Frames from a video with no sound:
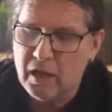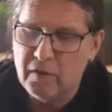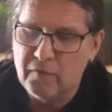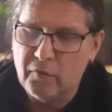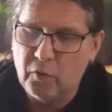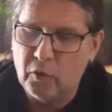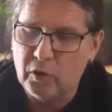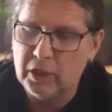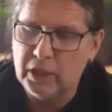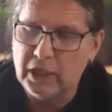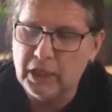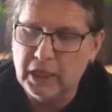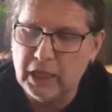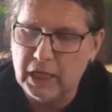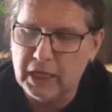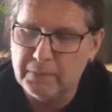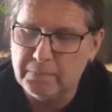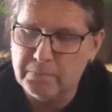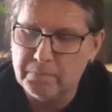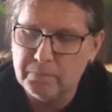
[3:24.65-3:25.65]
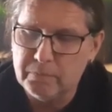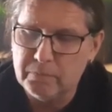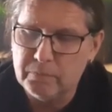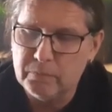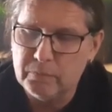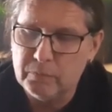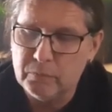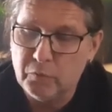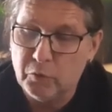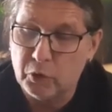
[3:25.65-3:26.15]
for the, um,
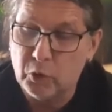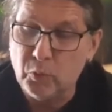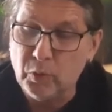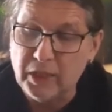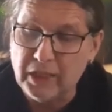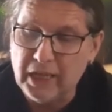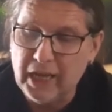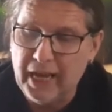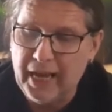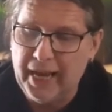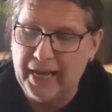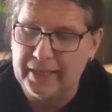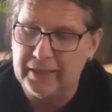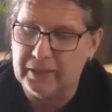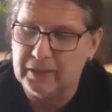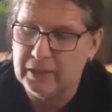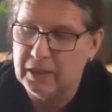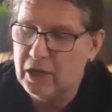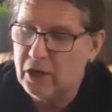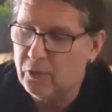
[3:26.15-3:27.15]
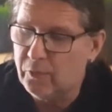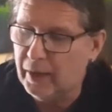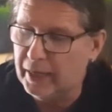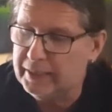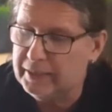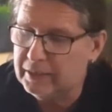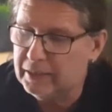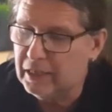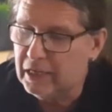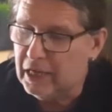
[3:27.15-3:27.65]
for the week ahead, right?